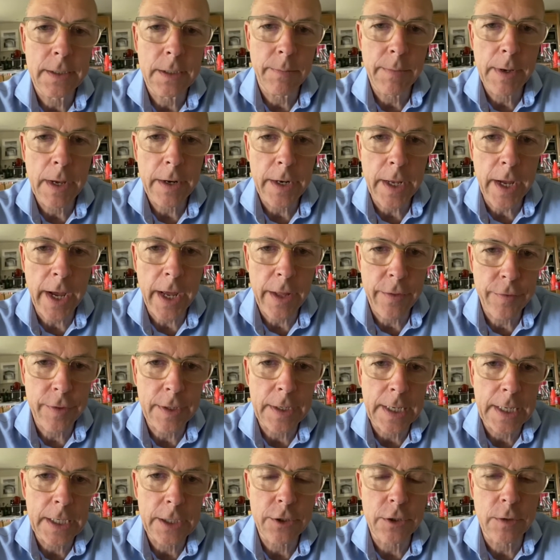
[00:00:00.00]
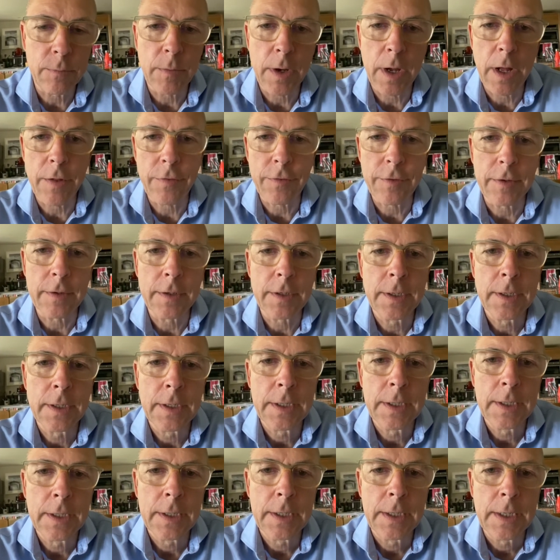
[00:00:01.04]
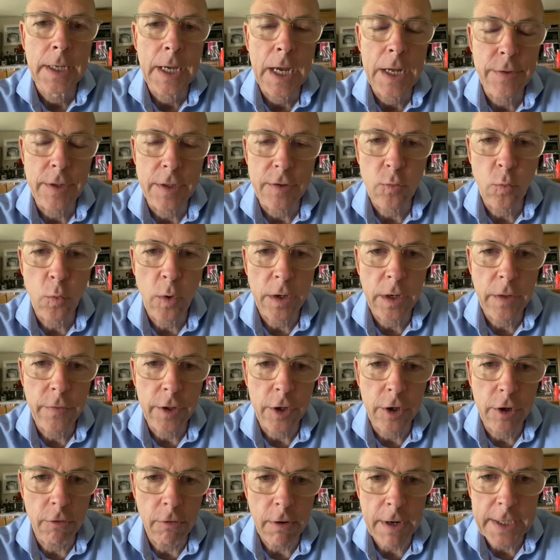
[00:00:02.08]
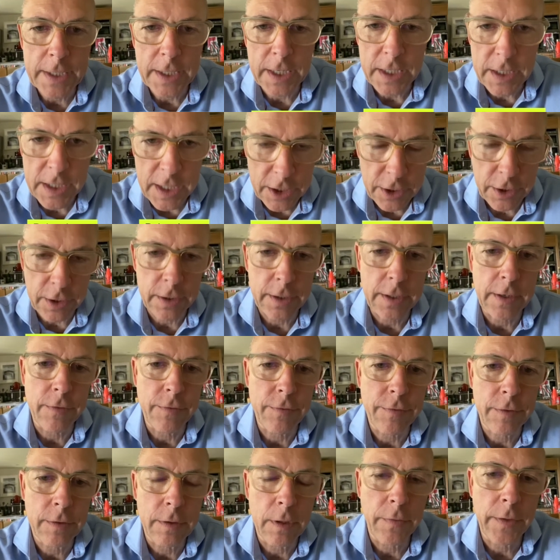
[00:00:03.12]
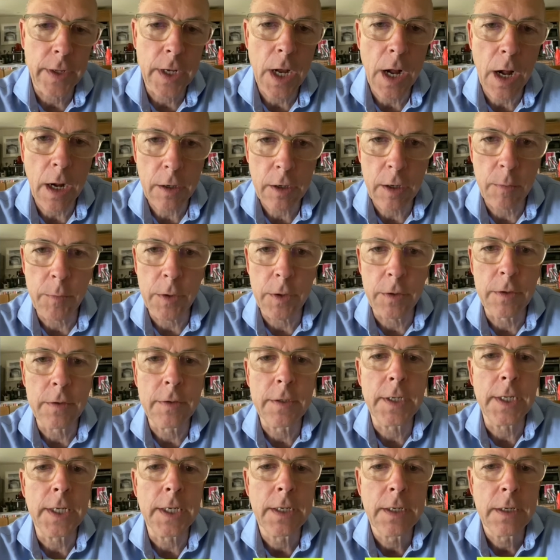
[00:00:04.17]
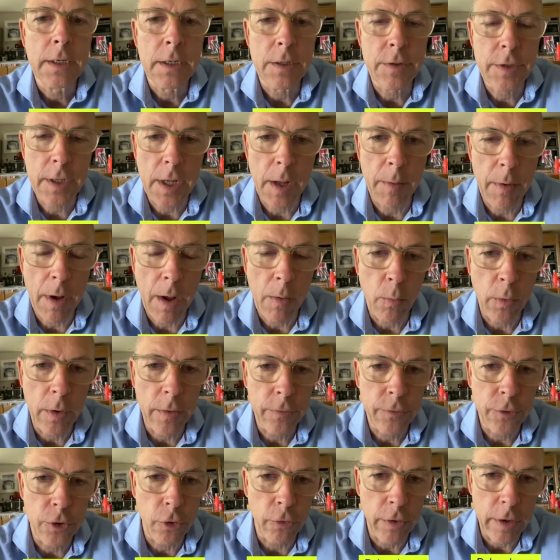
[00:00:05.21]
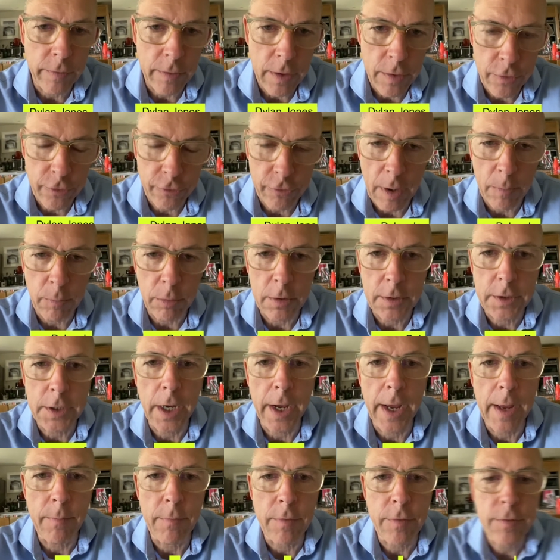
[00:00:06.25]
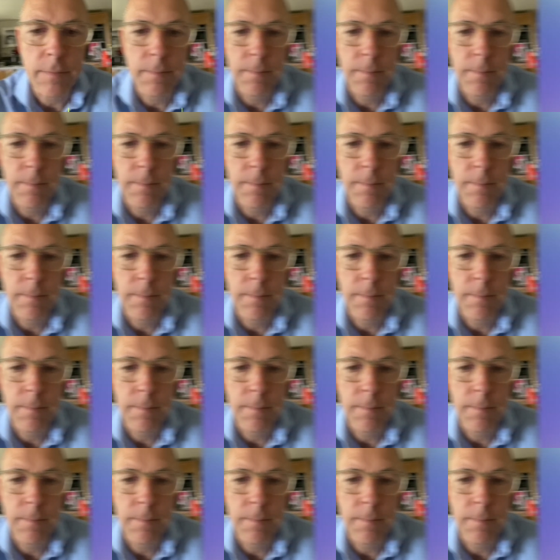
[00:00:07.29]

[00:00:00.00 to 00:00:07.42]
about Isolation Mastered, as it's one of the great initiatives that the art community has come up with during these troubled times.